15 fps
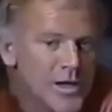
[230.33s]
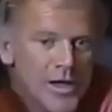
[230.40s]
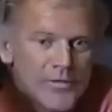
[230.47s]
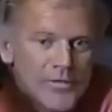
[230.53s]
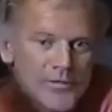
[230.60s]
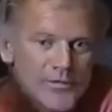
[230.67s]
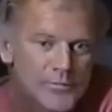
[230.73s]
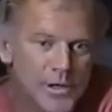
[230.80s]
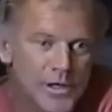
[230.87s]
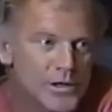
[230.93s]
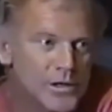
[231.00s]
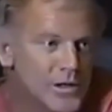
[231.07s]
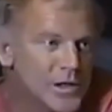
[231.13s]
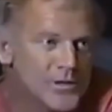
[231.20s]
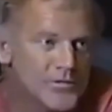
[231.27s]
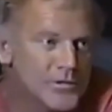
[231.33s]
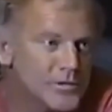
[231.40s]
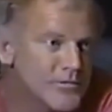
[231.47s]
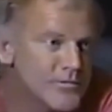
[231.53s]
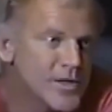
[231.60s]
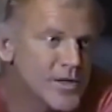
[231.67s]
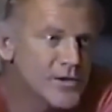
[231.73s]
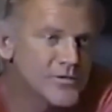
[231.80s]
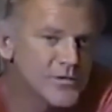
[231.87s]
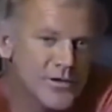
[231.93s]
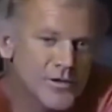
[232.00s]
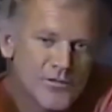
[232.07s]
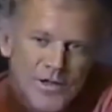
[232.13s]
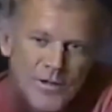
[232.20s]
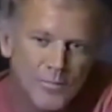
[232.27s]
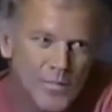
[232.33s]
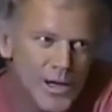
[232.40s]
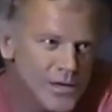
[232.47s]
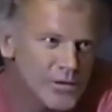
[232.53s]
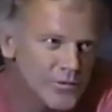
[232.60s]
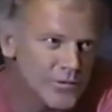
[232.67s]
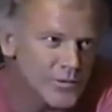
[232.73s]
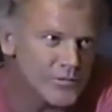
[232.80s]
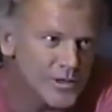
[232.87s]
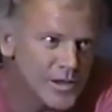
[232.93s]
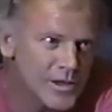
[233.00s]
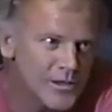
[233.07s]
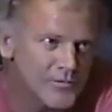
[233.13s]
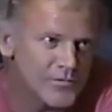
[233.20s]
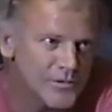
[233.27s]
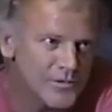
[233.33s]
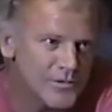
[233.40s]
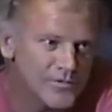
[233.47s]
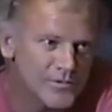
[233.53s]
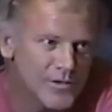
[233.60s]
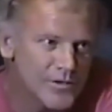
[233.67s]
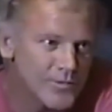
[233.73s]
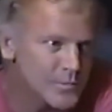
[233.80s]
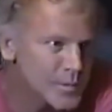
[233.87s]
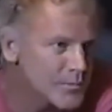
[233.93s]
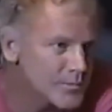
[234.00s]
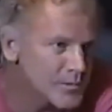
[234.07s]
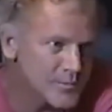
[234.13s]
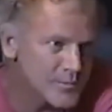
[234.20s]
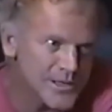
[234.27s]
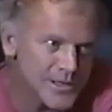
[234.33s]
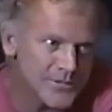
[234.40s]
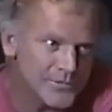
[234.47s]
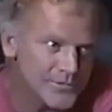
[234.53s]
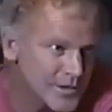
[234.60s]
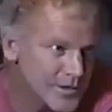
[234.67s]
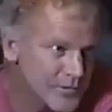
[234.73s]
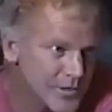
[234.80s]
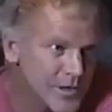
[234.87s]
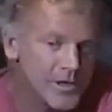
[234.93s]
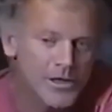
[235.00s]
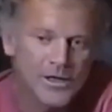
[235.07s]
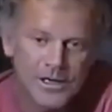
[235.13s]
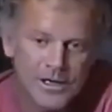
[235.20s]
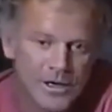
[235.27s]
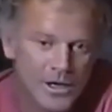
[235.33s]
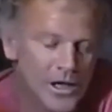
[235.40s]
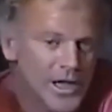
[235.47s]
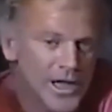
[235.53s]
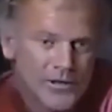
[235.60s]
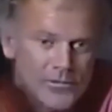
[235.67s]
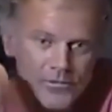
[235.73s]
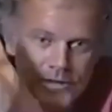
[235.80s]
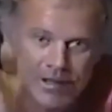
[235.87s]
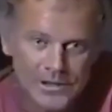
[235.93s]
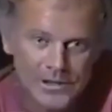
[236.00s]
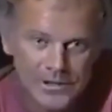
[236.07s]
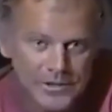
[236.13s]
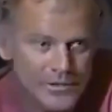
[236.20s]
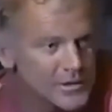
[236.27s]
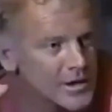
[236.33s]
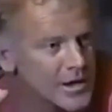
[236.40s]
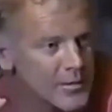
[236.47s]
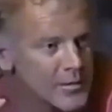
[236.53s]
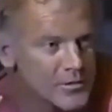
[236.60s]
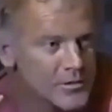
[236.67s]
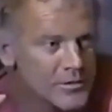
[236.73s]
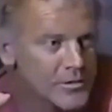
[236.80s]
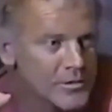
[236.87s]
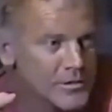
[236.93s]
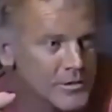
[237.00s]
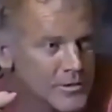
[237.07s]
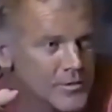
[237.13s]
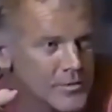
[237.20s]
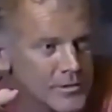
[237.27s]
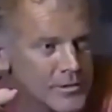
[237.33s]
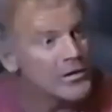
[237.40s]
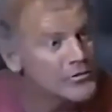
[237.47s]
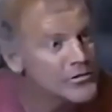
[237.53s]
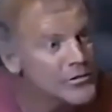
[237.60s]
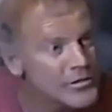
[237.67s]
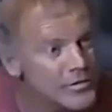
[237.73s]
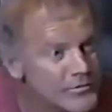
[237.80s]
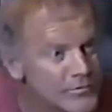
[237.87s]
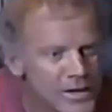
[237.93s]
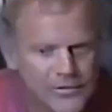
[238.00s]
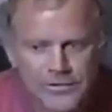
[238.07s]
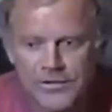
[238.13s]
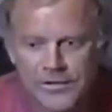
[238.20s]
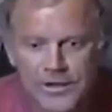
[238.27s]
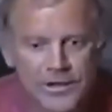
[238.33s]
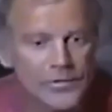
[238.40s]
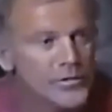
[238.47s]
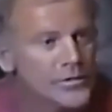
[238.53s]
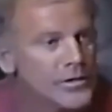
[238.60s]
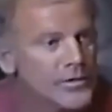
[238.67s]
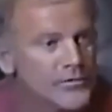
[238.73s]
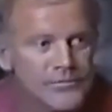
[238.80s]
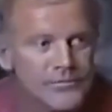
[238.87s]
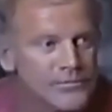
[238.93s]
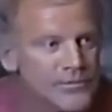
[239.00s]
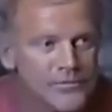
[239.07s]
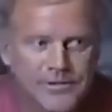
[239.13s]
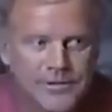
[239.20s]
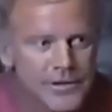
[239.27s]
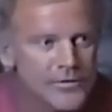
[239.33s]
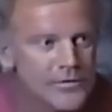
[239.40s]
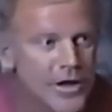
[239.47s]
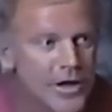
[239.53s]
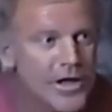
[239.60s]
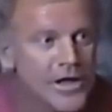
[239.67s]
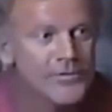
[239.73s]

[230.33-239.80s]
And they smugly, like Tony Fauci, does not mind going on television in front of the people that pay his salary and lie directly into the camera. Fauci? Fauci doesn't know enough to, you know,